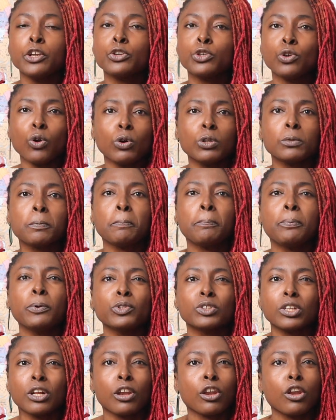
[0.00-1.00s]
Don't
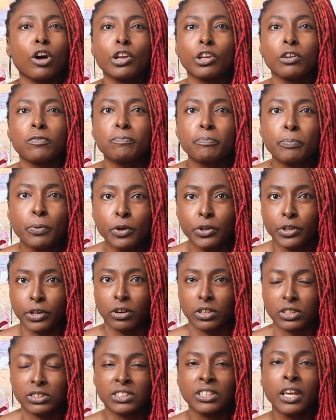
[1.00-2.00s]
put a lot of
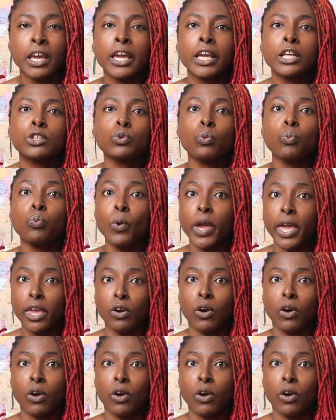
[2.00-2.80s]
products, it will weigh your